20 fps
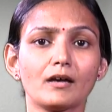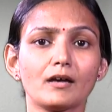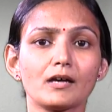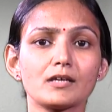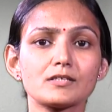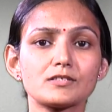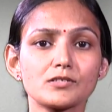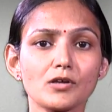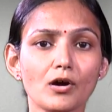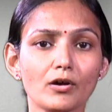
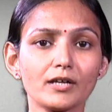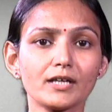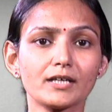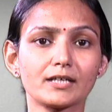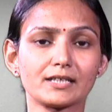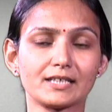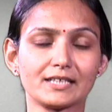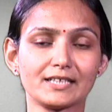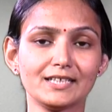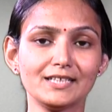
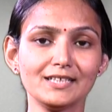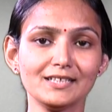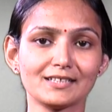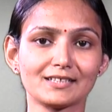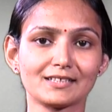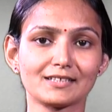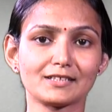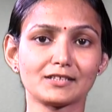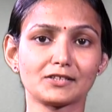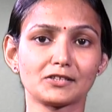Historically,
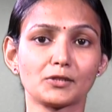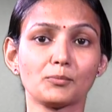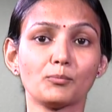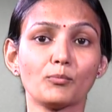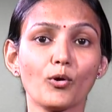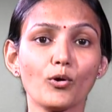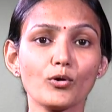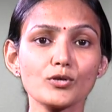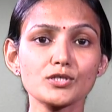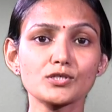the
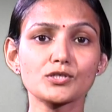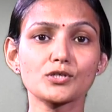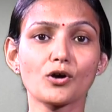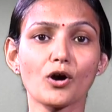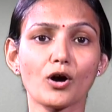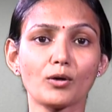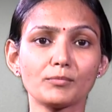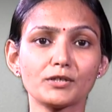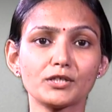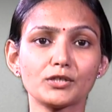most
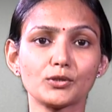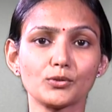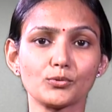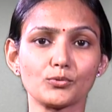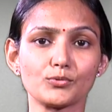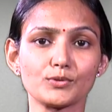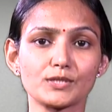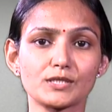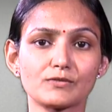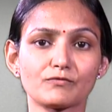common
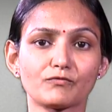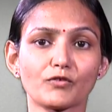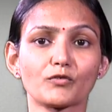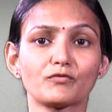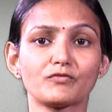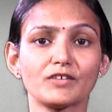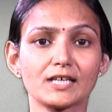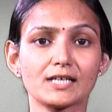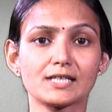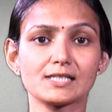use for
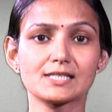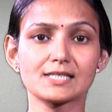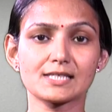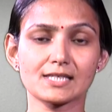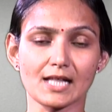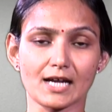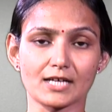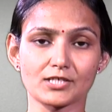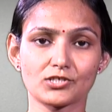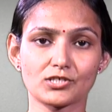fecal
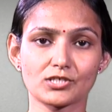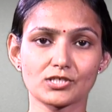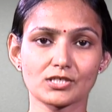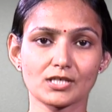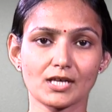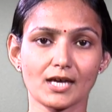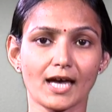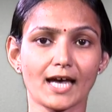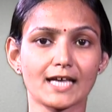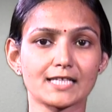sludge
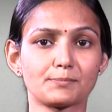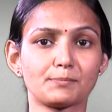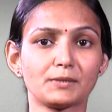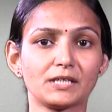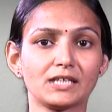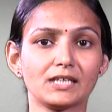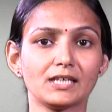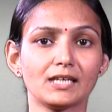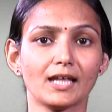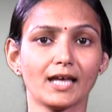has
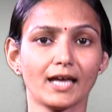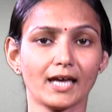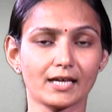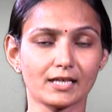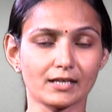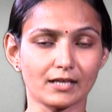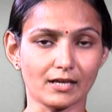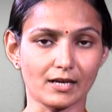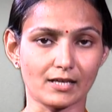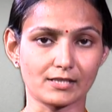been
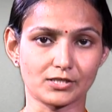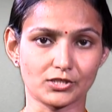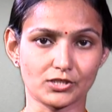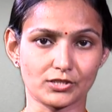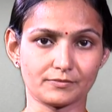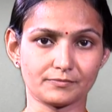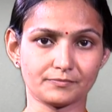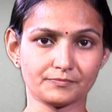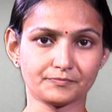agriculture.